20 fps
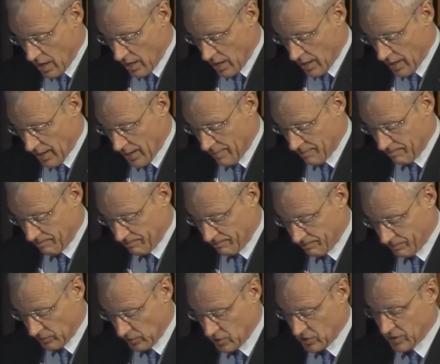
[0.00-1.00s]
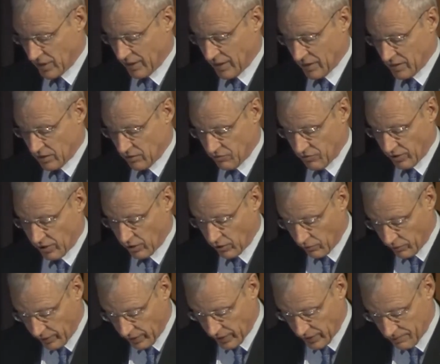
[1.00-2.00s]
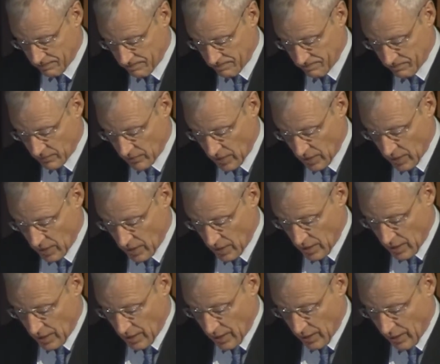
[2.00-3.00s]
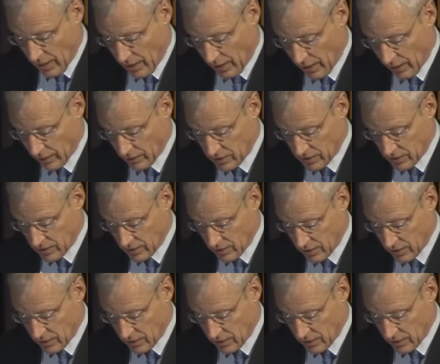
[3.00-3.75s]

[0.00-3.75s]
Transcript: um, the scientific career. And